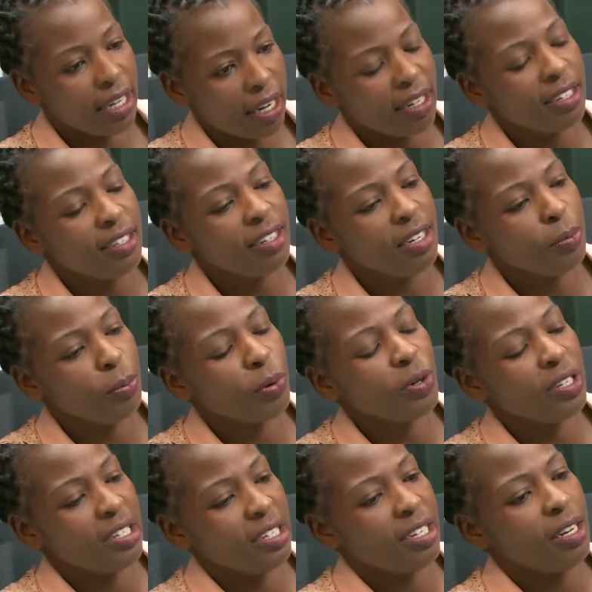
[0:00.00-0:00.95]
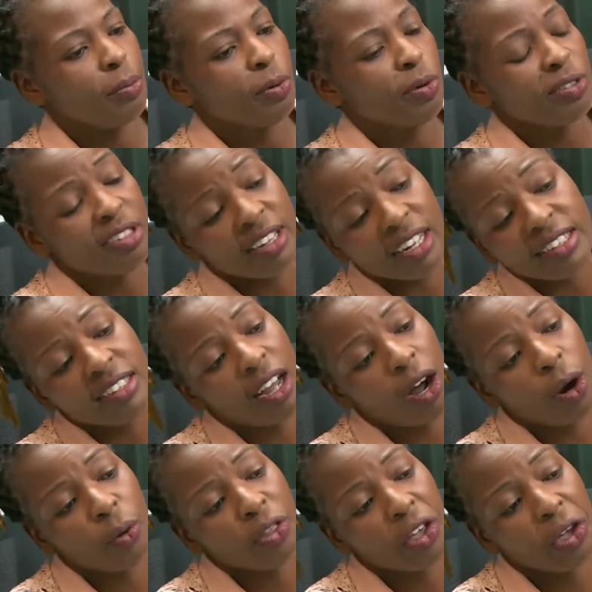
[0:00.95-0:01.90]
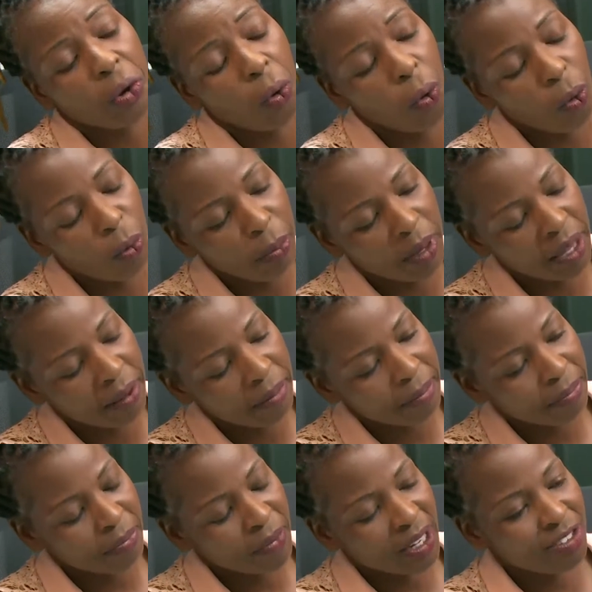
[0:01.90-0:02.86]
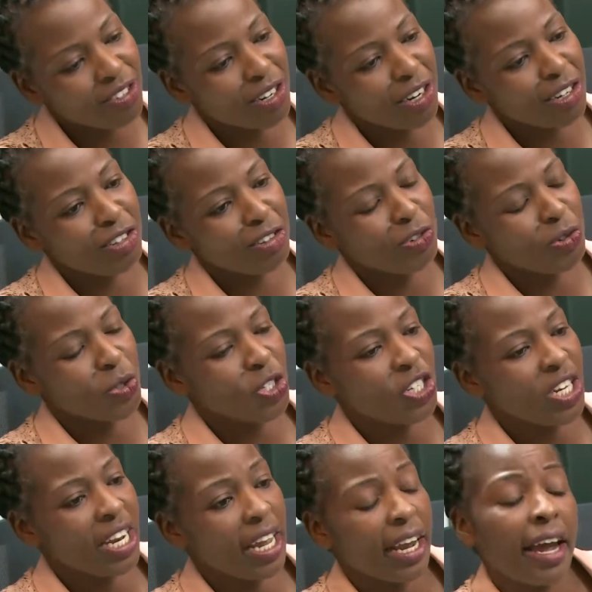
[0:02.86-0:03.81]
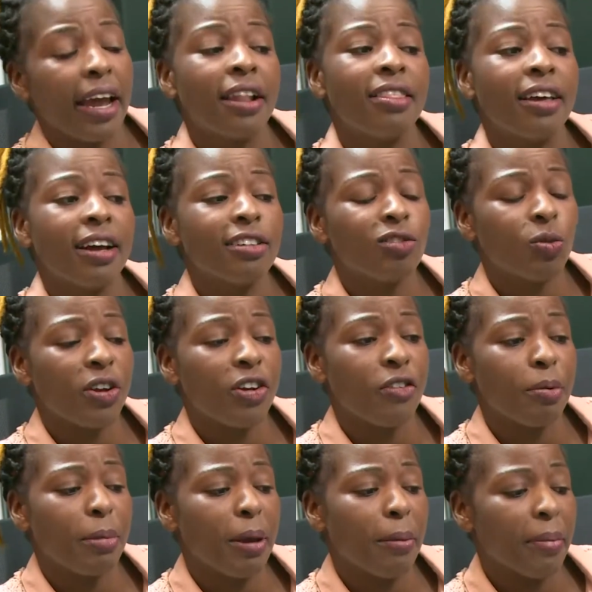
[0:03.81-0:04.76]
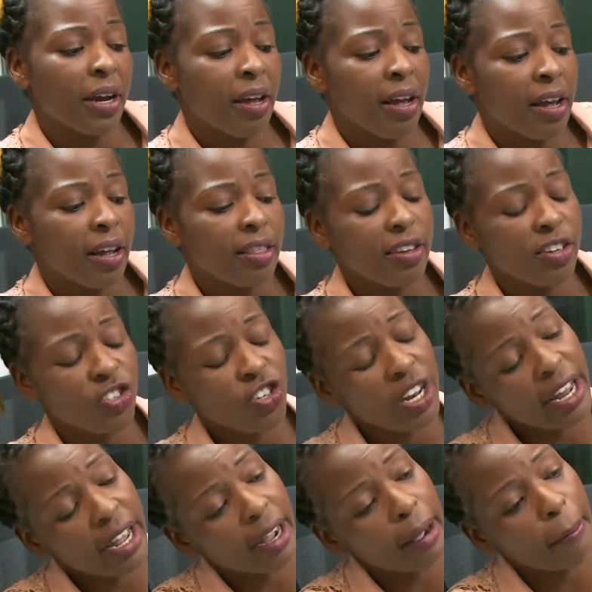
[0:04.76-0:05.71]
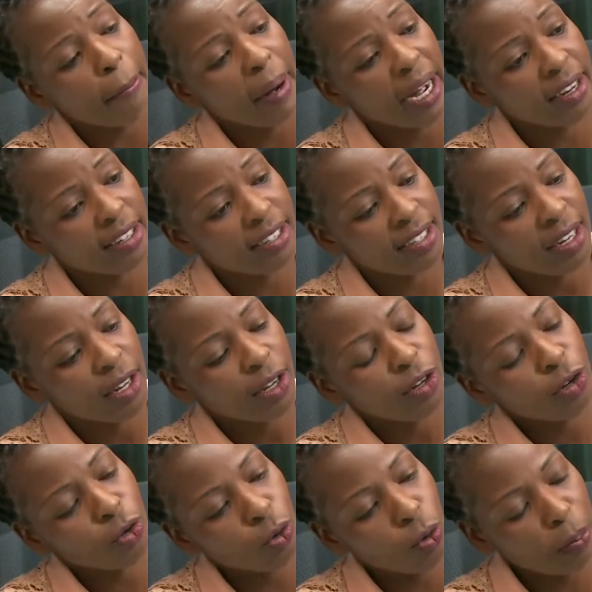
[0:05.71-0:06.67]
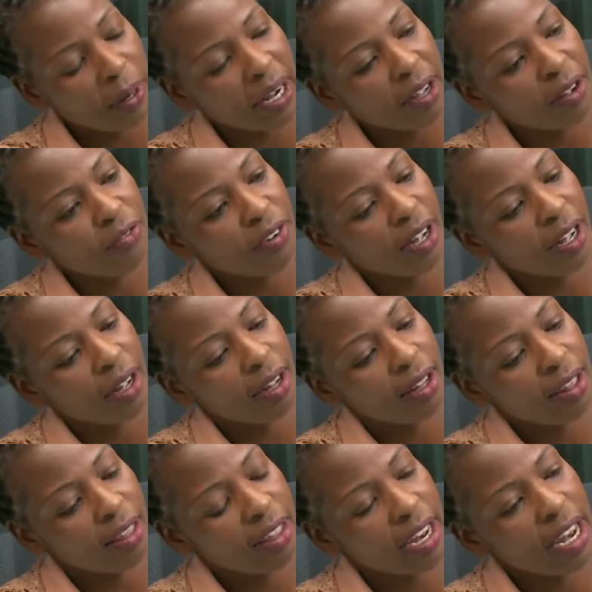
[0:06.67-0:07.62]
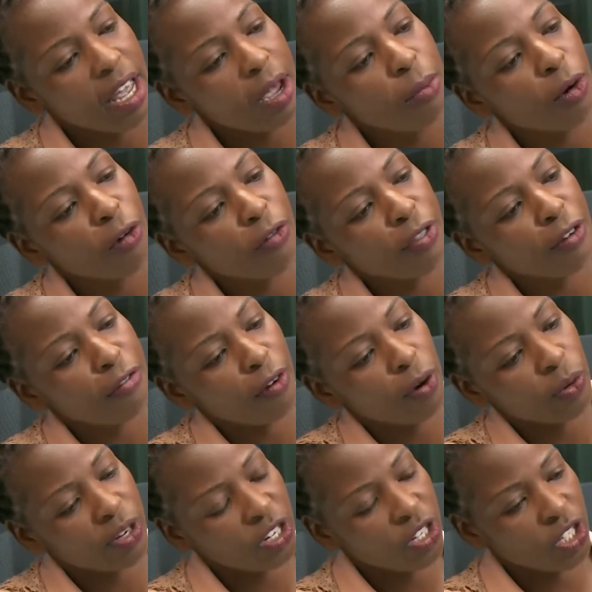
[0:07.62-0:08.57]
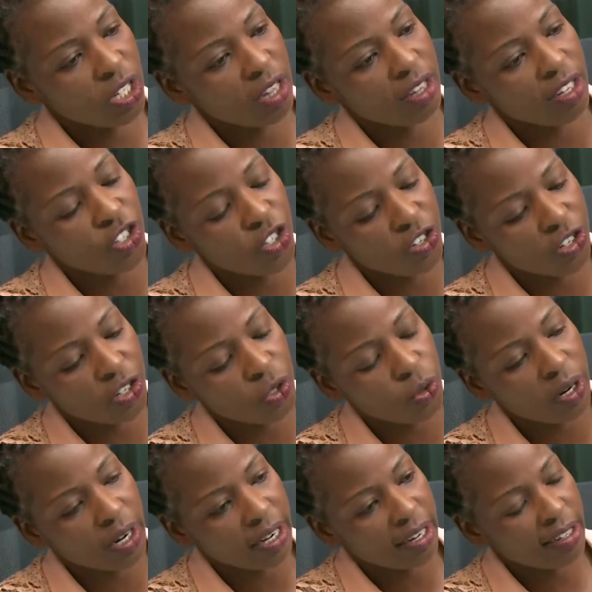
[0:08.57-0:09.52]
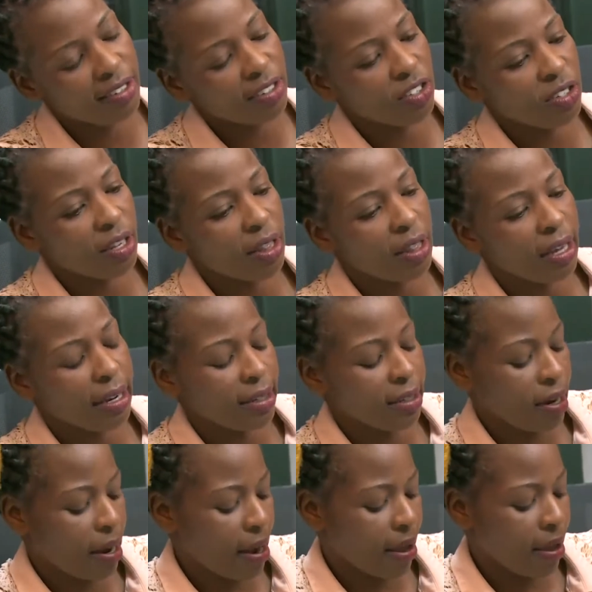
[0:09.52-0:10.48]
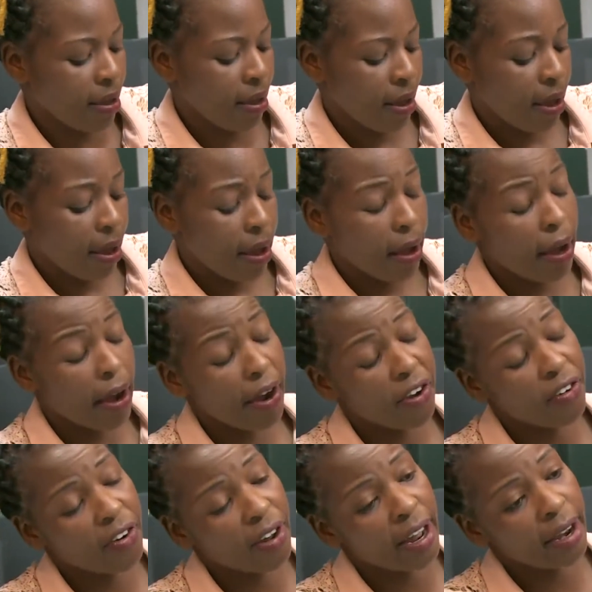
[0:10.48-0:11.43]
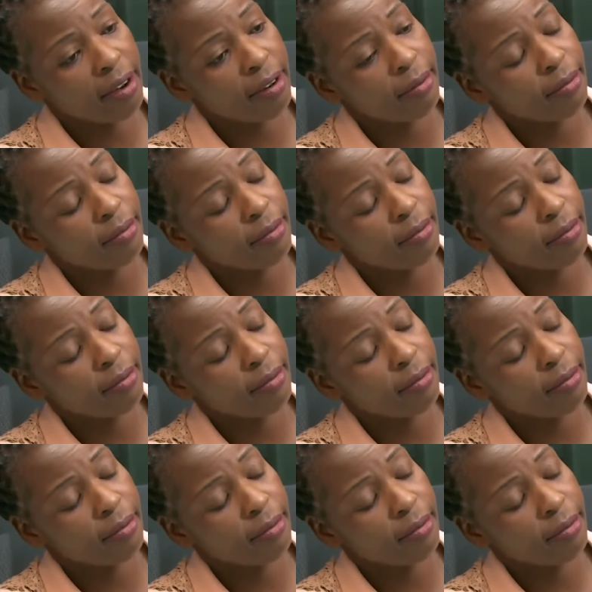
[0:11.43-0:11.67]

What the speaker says: ndiripo ndini, because that's how they call me. Ratidzo Chedenga, and that's where, remember, the Chedenga part ndo pakava the name of the foundation, the charity organization that I run.